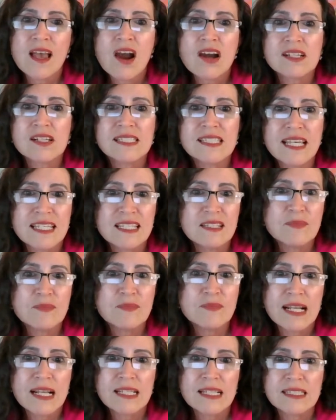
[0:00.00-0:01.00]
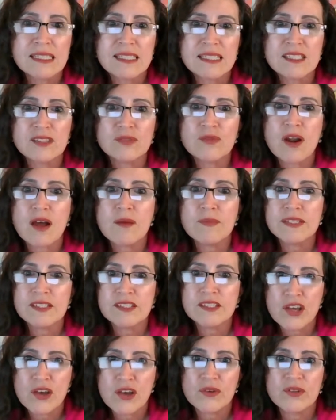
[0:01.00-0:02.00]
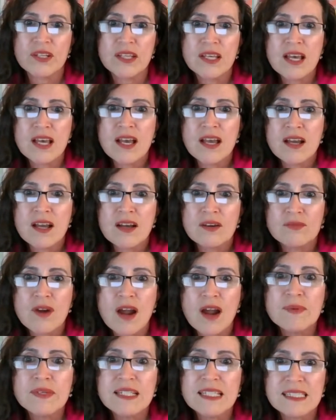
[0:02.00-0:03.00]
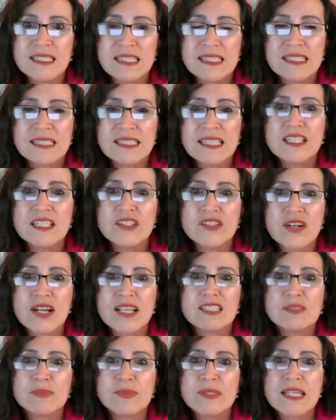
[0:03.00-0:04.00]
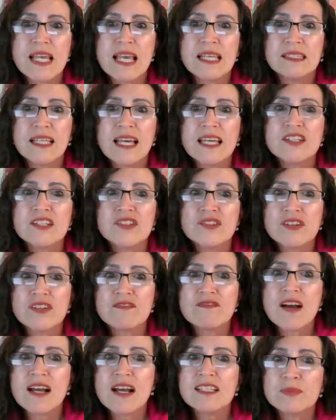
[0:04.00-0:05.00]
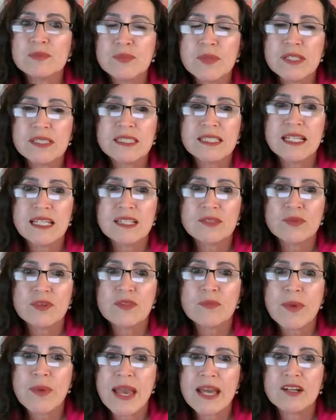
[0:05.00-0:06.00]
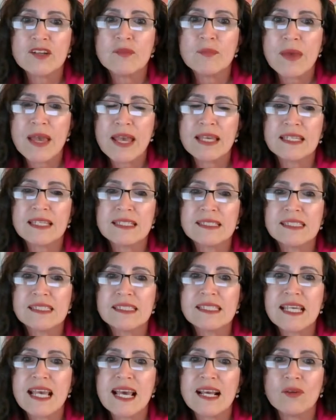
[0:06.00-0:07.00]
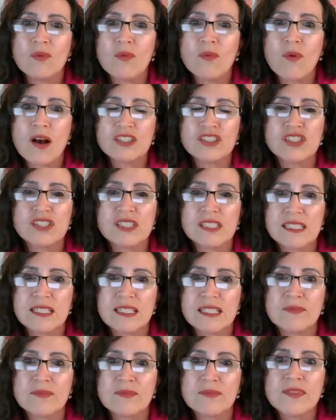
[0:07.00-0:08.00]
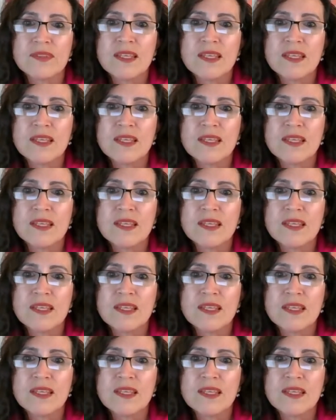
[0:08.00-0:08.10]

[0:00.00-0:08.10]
Our second panelist is Robin Dode. Robin is a senior SBA lender and vice president with Banner Bank in Seattle, Washington.